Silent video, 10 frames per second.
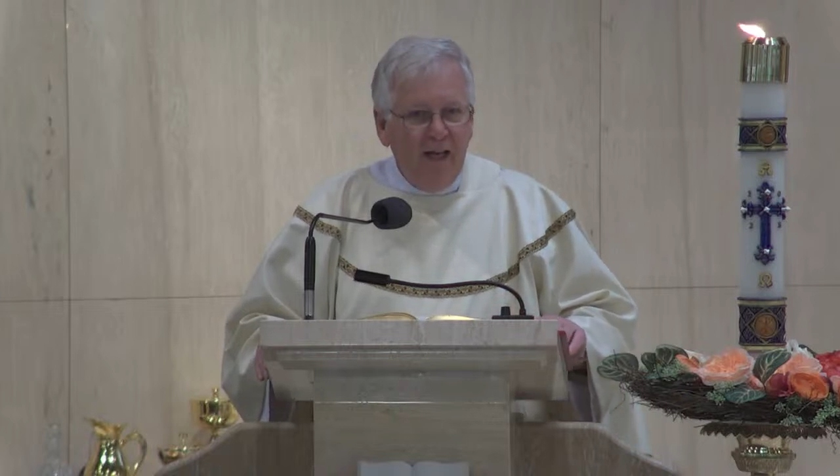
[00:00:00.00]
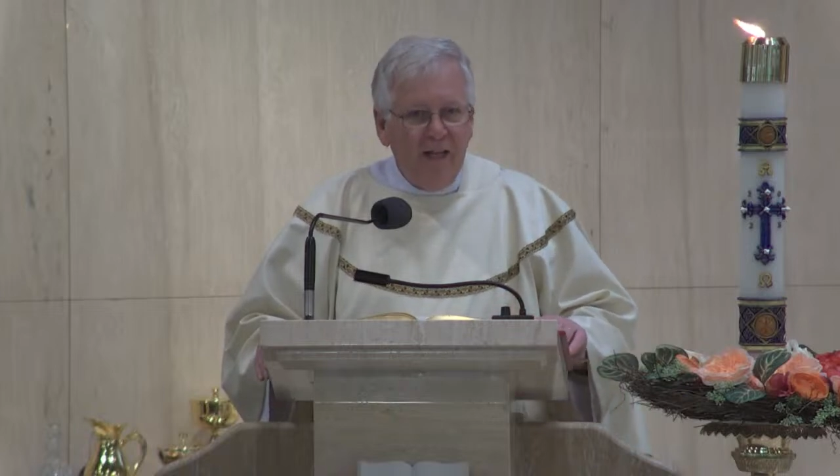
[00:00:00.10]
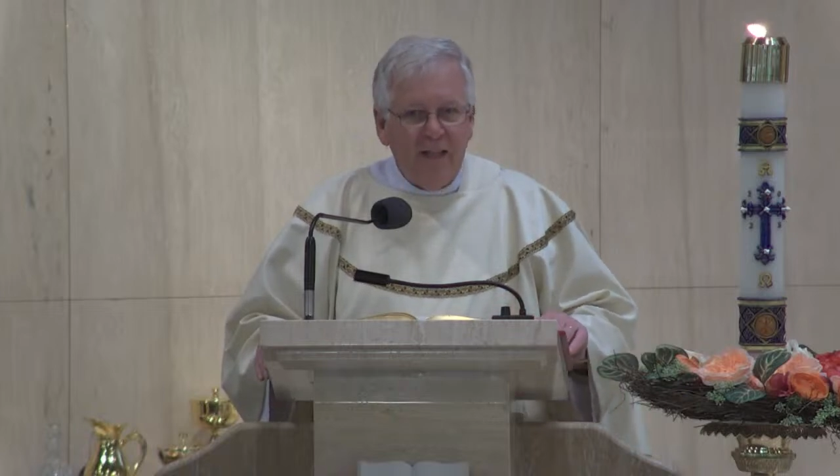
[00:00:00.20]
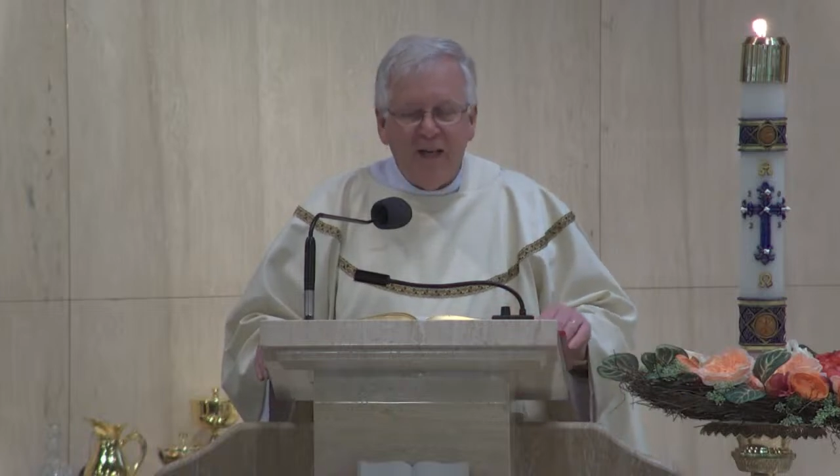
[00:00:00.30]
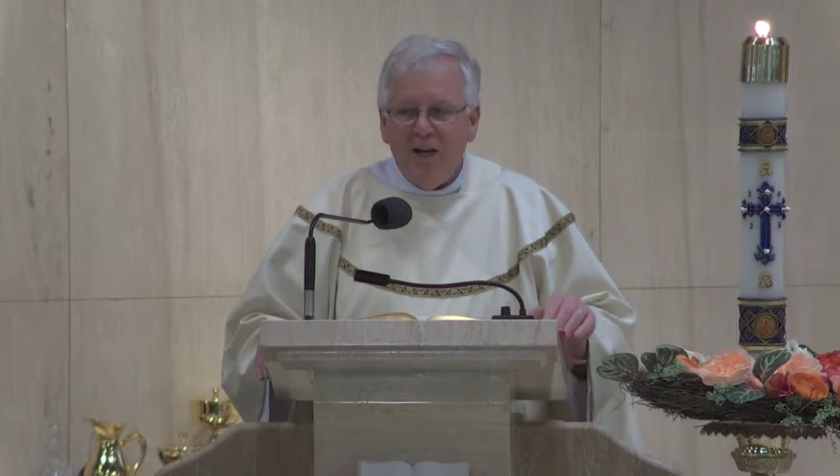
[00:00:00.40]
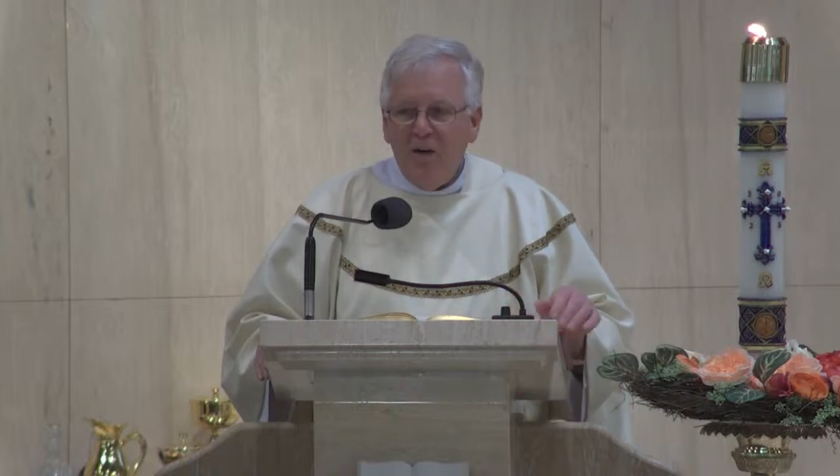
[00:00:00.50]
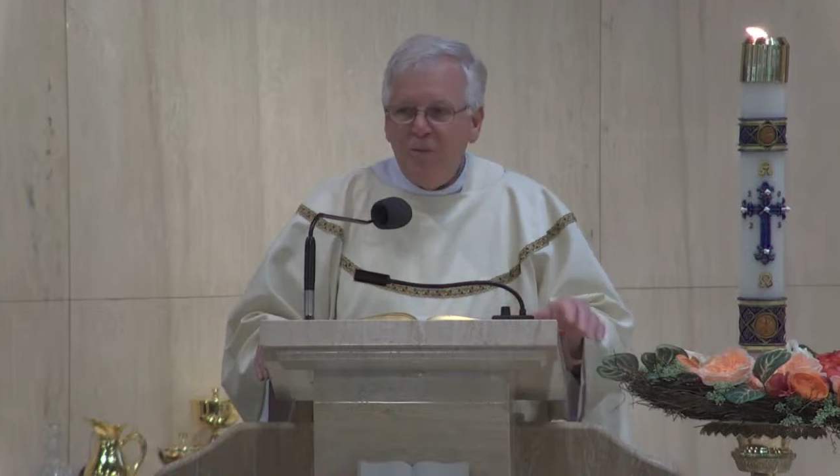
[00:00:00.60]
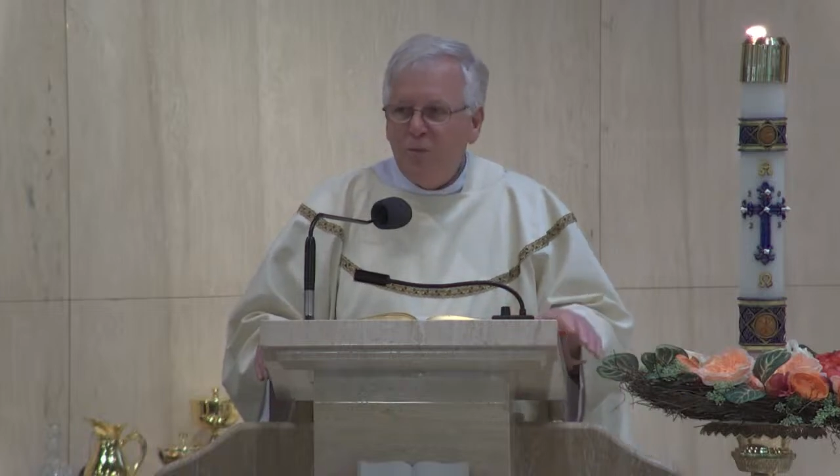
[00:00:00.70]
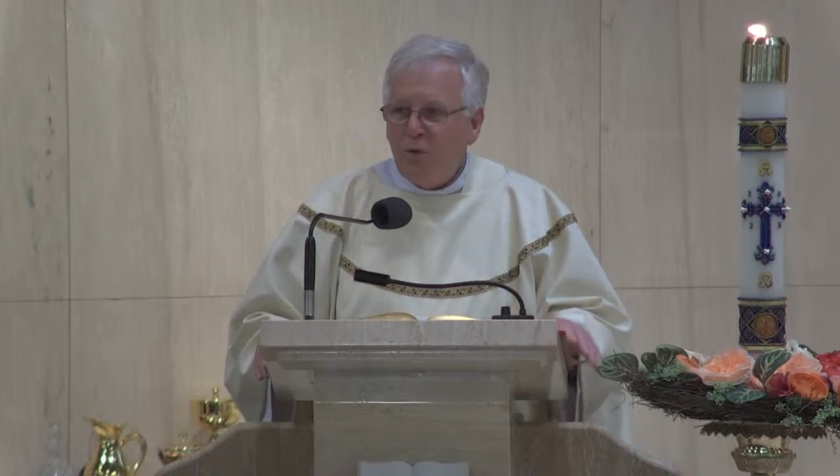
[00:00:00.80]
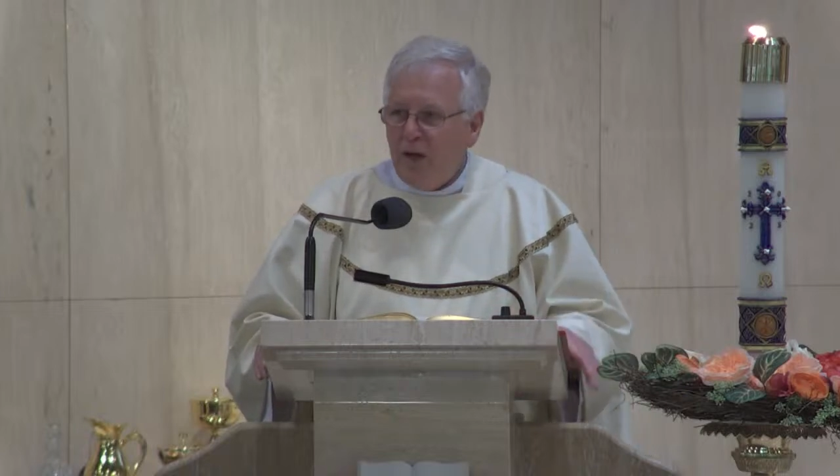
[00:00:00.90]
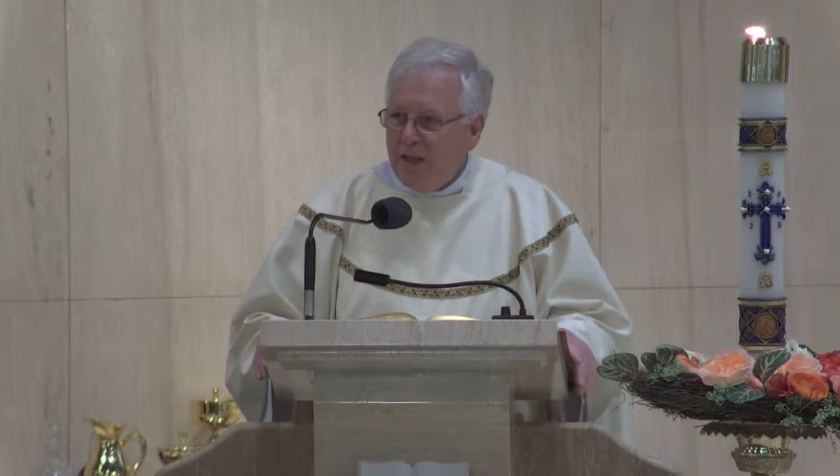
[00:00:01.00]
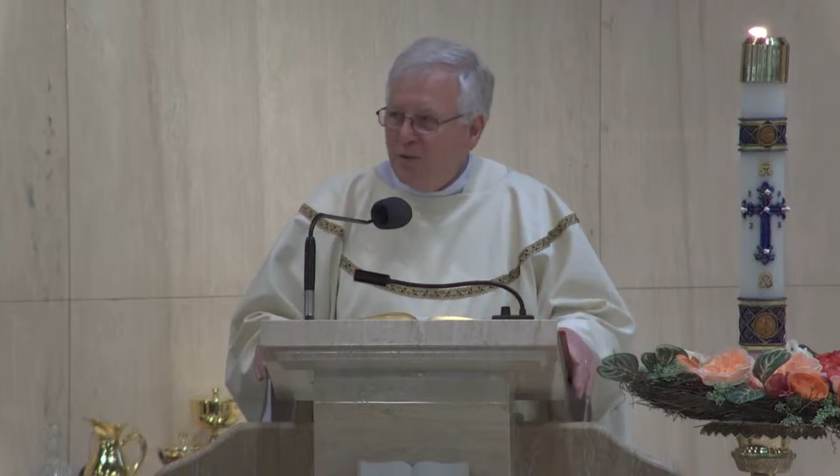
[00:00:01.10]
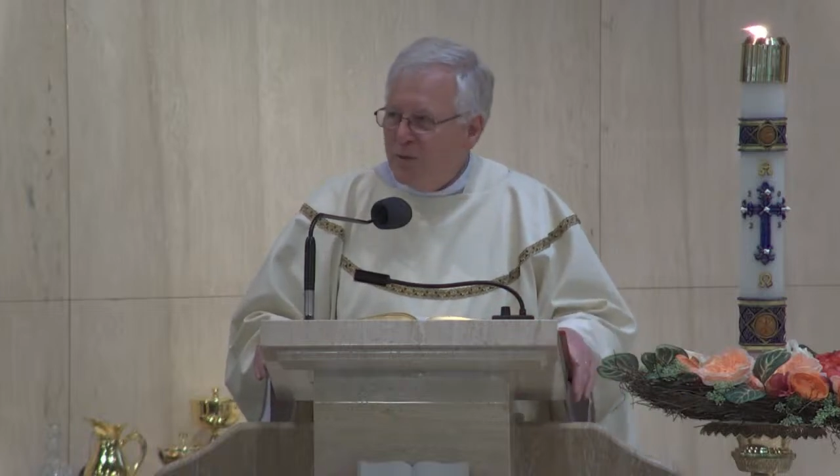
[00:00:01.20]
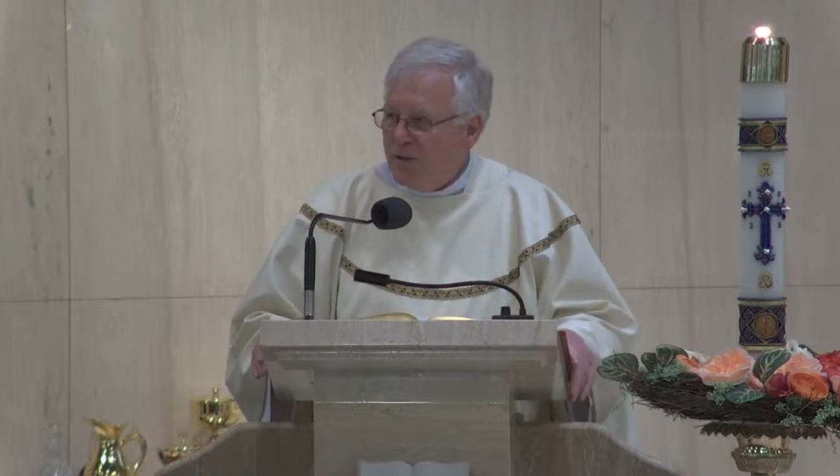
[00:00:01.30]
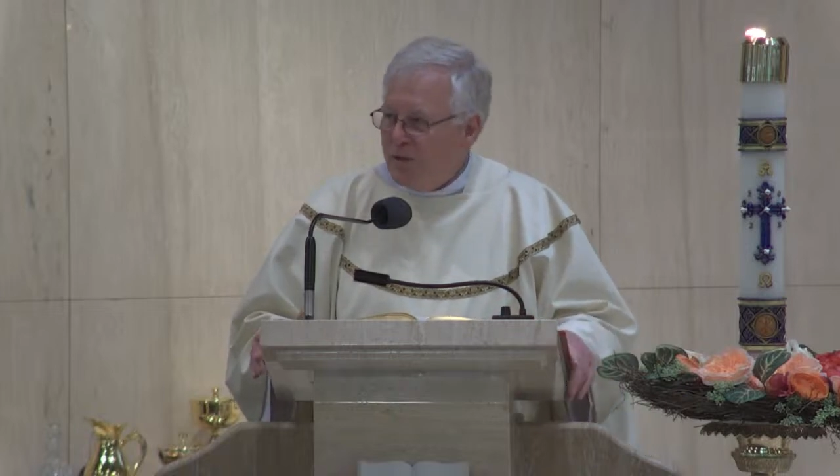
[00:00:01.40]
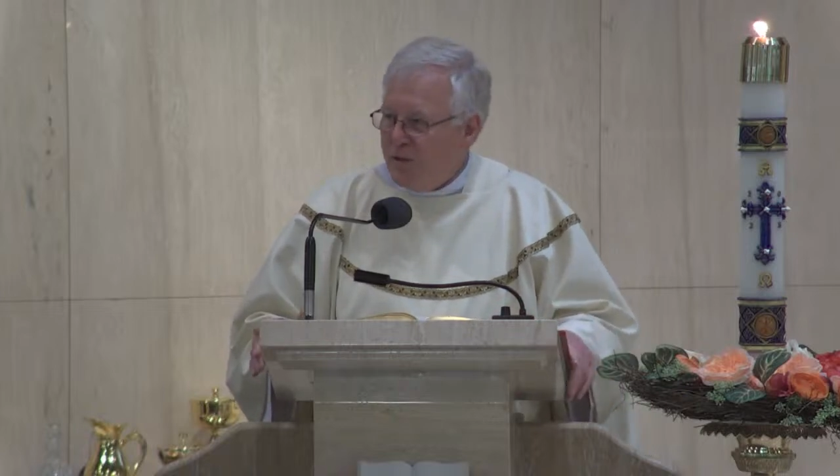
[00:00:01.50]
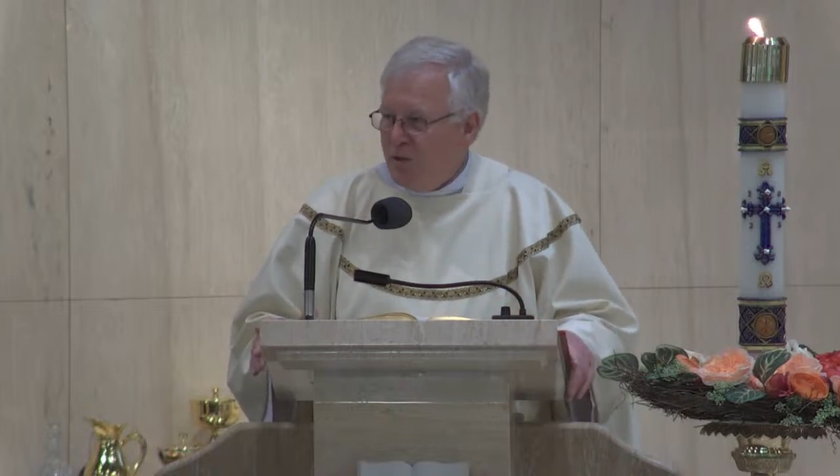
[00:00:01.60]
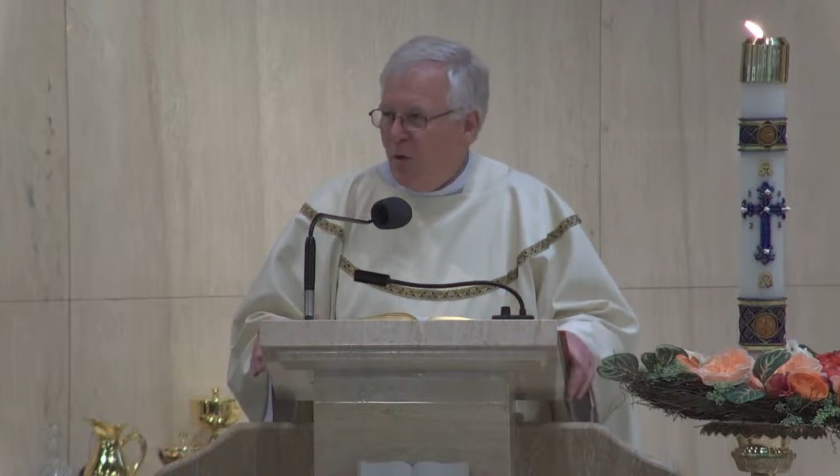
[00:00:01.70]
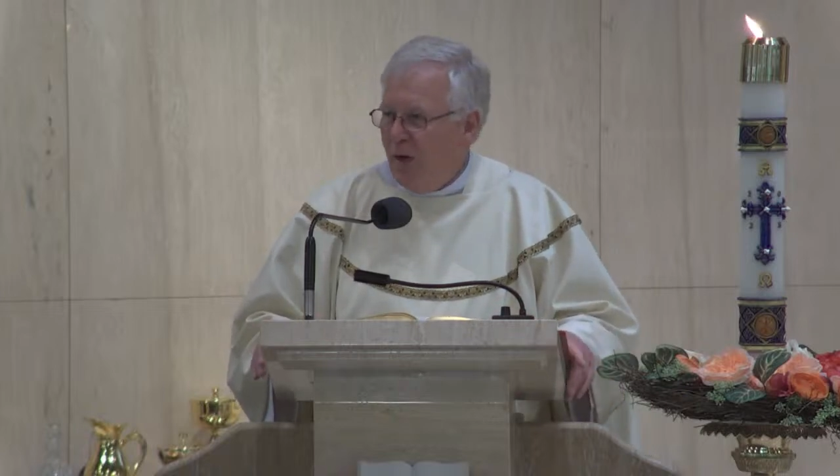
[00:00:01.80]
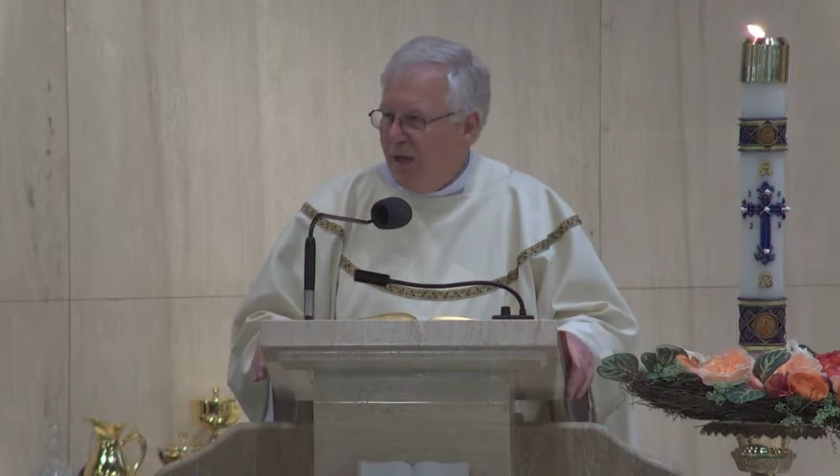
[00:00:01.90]
they come running with such
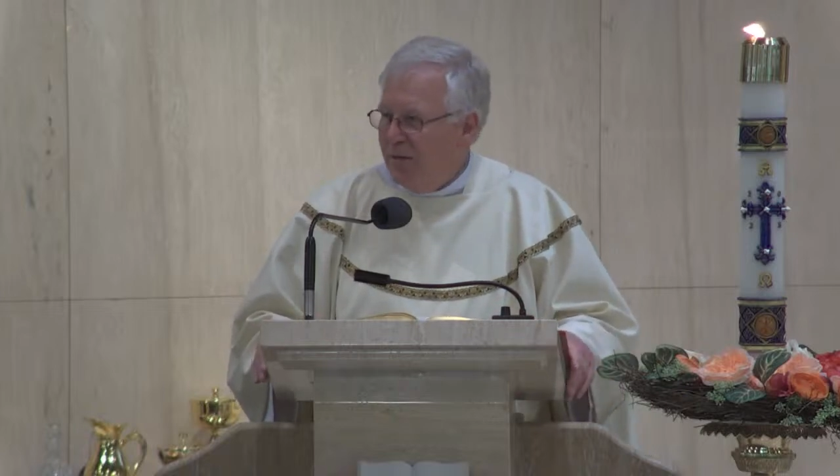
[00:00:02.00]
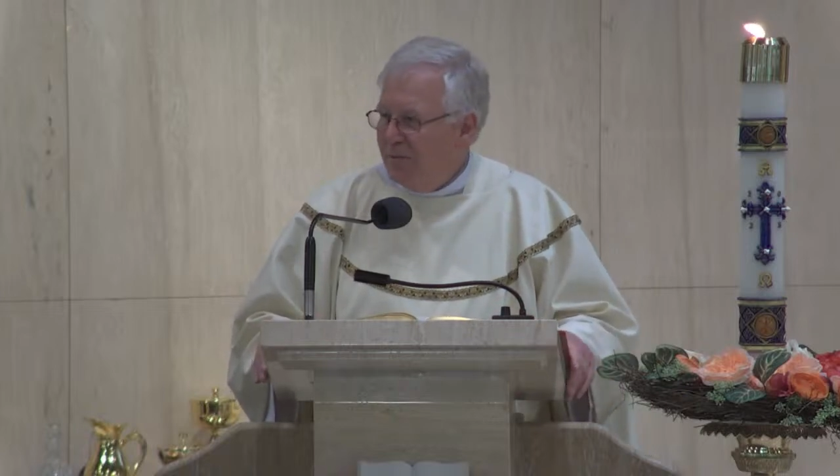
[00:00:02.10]
joy